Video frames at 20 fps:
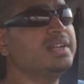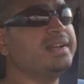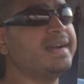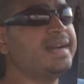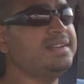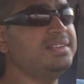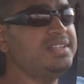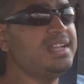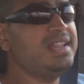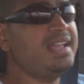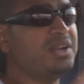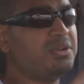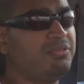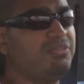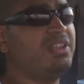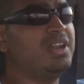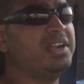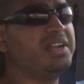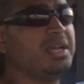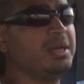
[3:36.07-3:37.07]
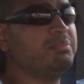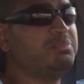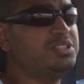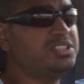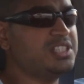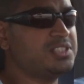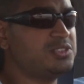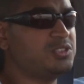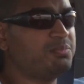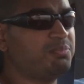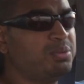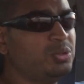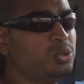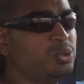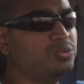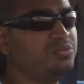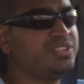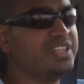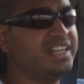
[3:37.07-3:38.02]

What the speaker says: I really had to fill it up just to prove